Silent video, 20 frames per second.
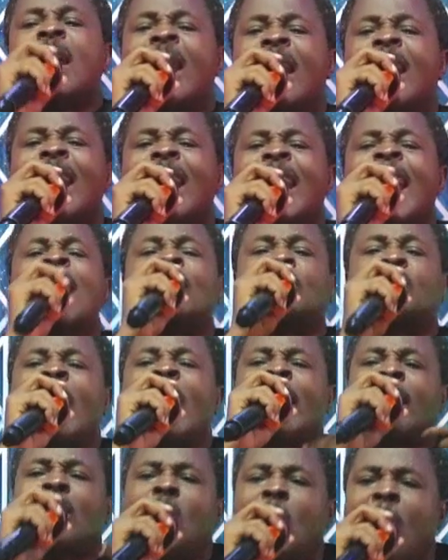it
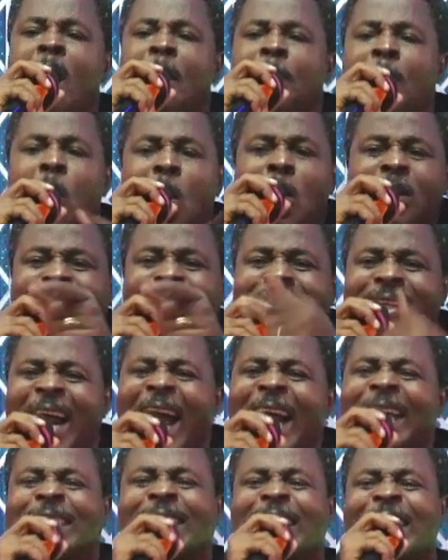will come whose
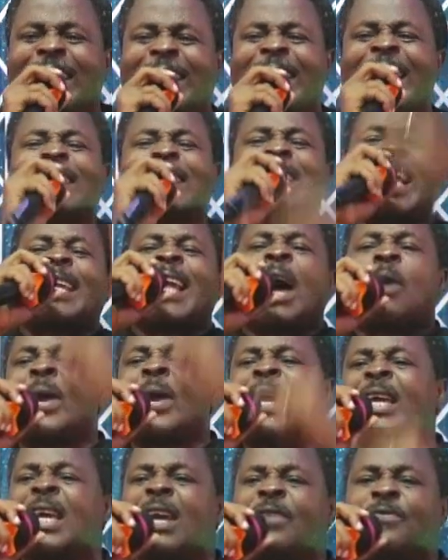right it is, and I will
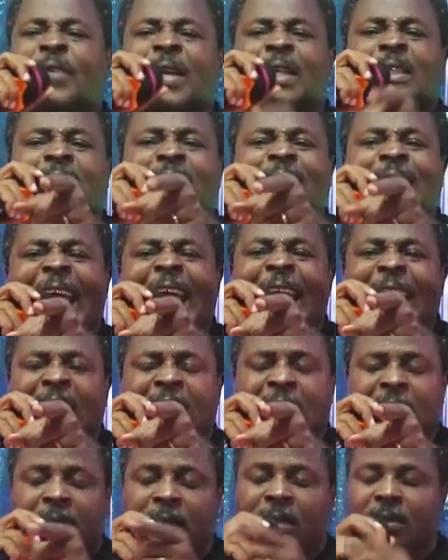give it. Take.
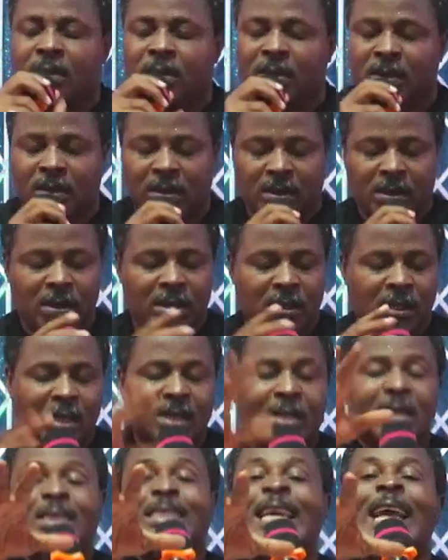
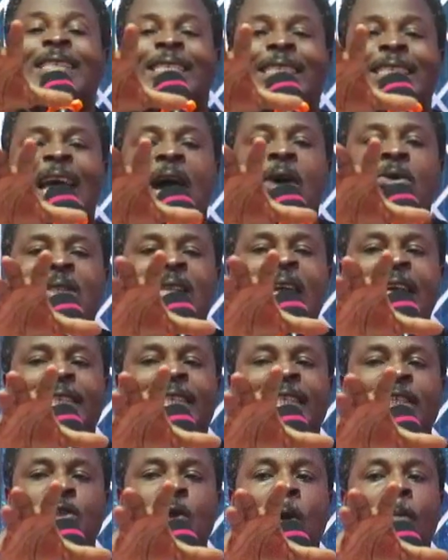Take soundness
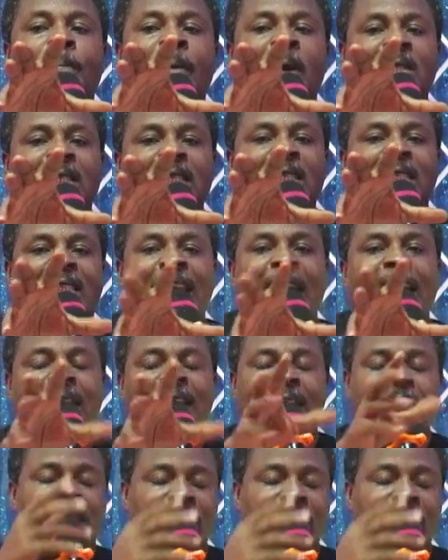in your body. Take it.